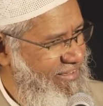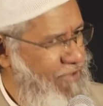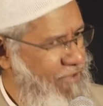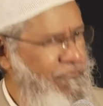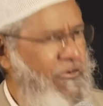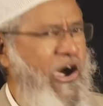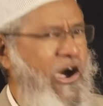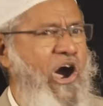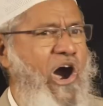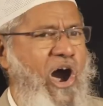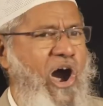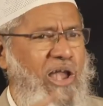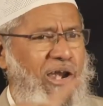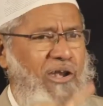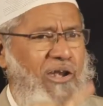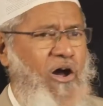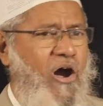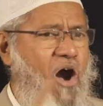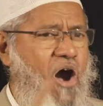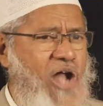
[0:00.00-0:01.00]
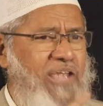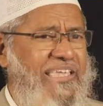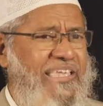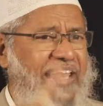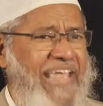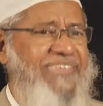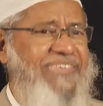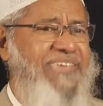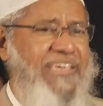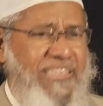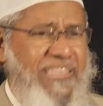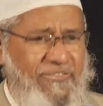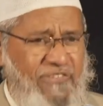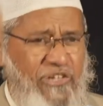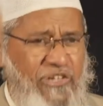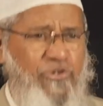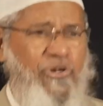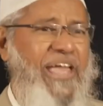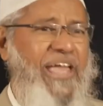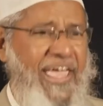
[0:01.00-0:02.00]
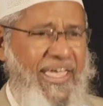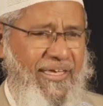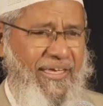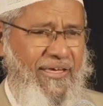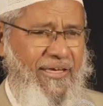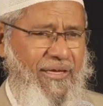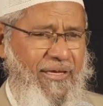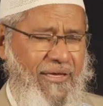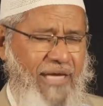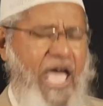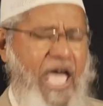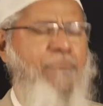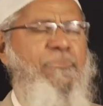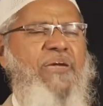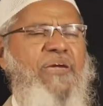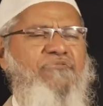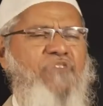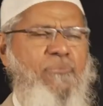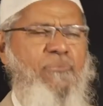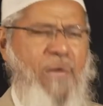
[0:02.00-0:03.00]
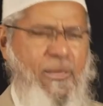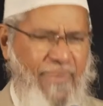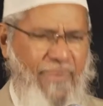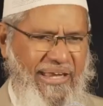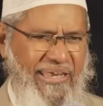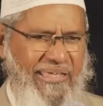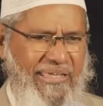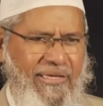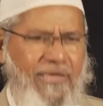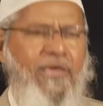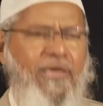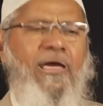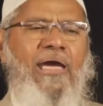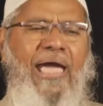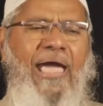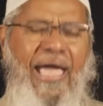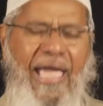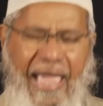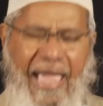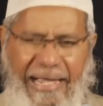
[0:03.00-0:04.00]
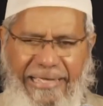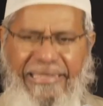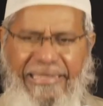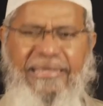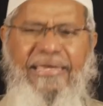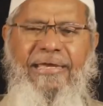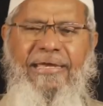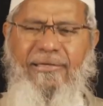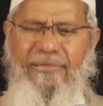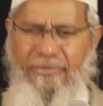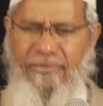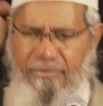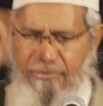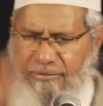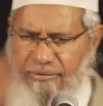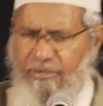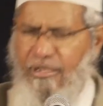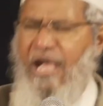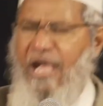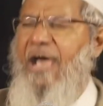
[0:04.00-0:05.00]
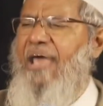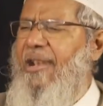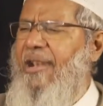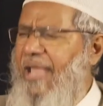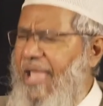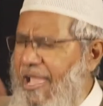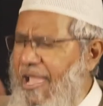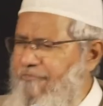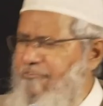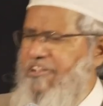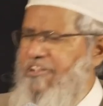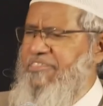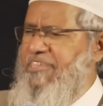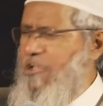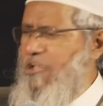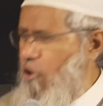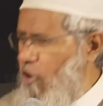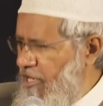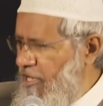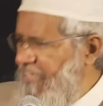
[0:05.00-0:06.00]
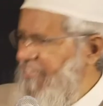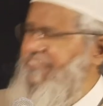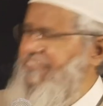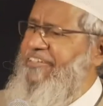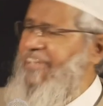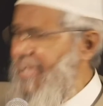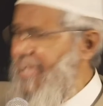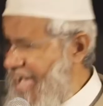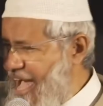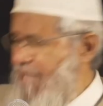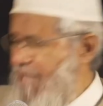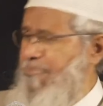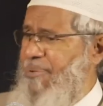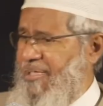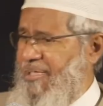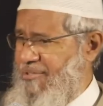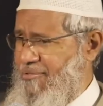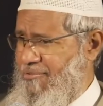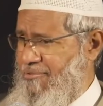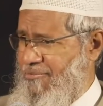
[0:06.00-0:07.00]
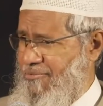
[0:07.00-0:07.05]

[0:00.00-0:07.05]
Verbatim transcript: For all, all the lectures, even today, I pay from my money. Air ticket, car, everything, hotel stay, I pay.